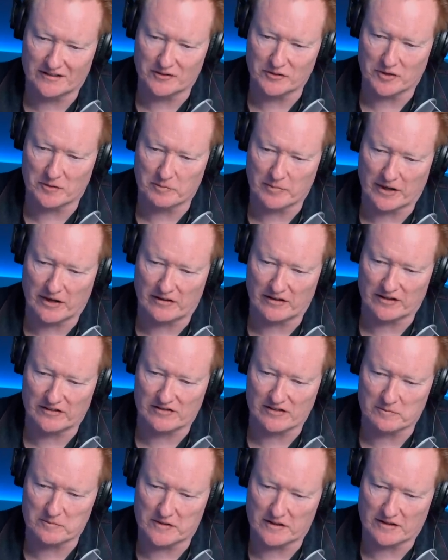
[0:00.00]
You can parody
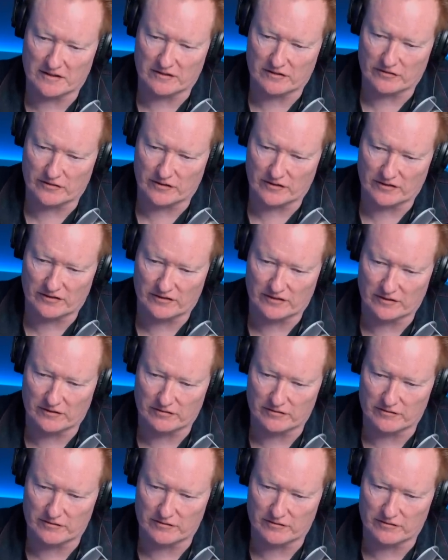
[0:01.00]
something that's very stiff and